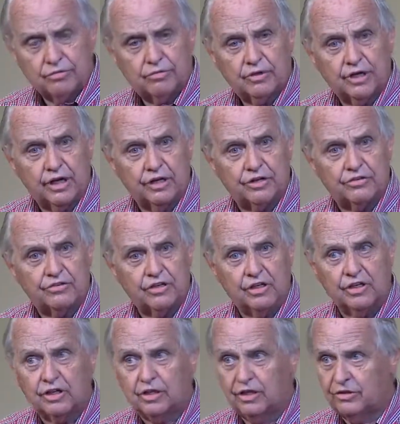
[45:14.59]

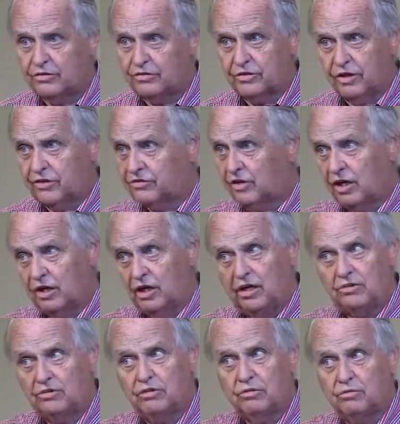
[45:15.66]
Laodicea and says,
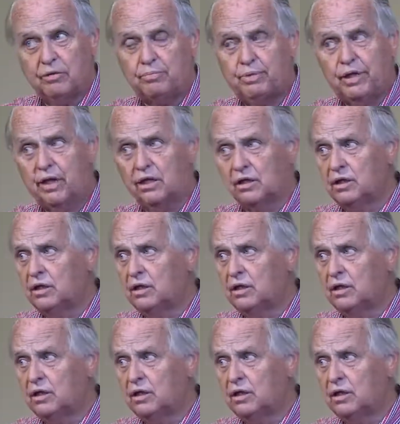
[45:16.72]
unless you repent,